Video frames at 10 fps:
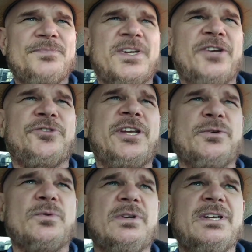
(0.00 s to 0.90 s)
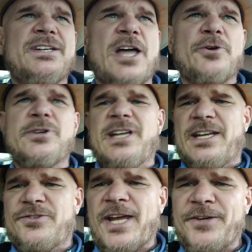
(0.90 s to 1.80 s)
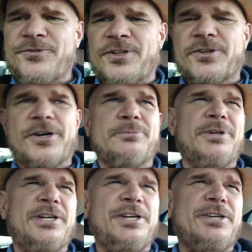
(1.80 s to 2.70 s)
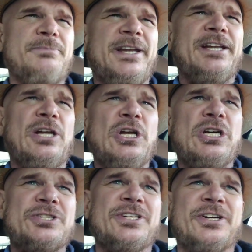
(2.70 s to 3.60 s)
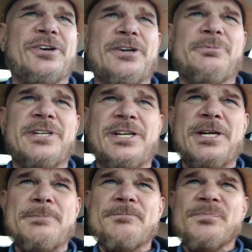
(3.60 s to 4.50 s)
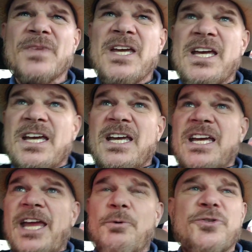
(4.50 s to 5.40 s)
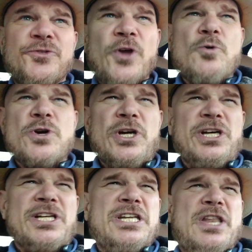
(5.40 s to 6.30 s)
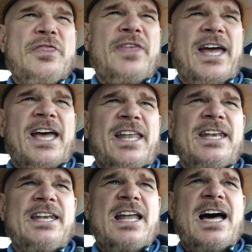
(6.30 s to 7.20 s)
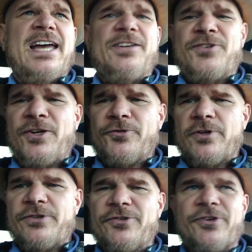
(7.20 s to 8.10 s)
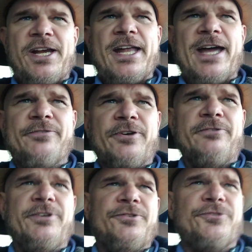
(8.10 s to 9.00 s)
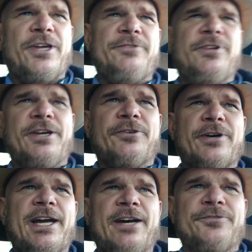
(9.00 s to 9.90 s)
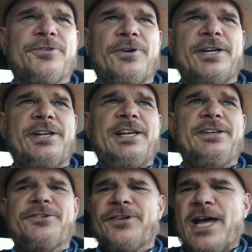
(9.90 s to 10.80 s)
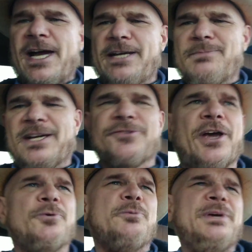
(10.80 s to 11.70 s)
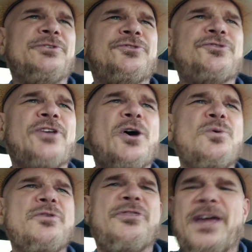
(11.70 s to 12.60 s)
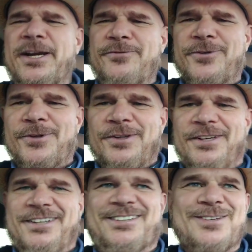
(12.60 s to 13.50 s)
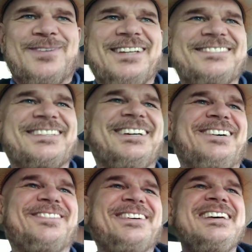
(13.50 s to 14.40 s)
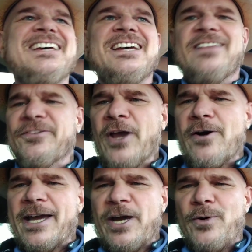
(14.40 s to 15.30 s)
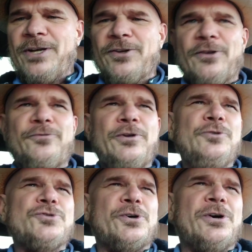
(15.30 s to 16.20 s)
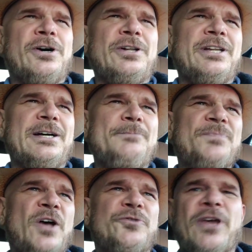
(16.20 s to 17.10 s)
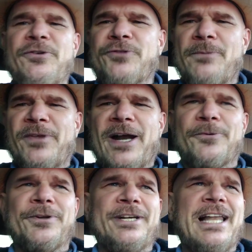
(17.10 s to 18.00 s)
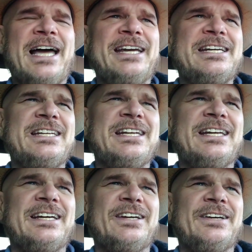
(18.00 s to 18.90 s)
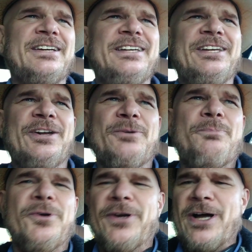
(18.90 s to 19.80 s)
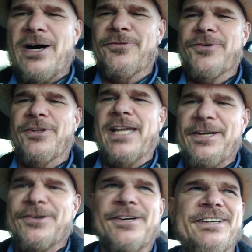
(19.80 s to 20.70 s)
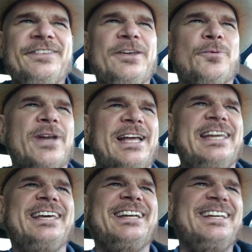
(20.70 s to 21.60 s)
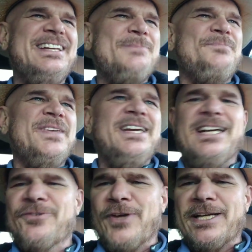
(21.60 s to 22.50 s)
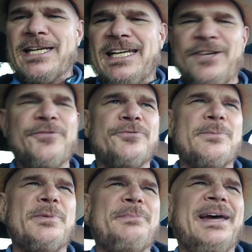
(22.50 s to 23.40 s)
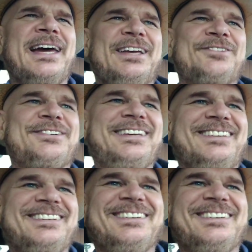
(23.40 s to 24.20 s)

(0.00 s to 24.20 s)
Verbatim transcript: Because it, not only did it taste incredibly good, but it looked incredibly good. It was so good that I intentionally just ate half of it and saved the other half so I could eat it tonight because I will be so thankful to myself. That's how I go into the future. I'll uh, I'll save something I really like and, uh, you know, put it off till later. And then when I get it, it's like a gift from the past.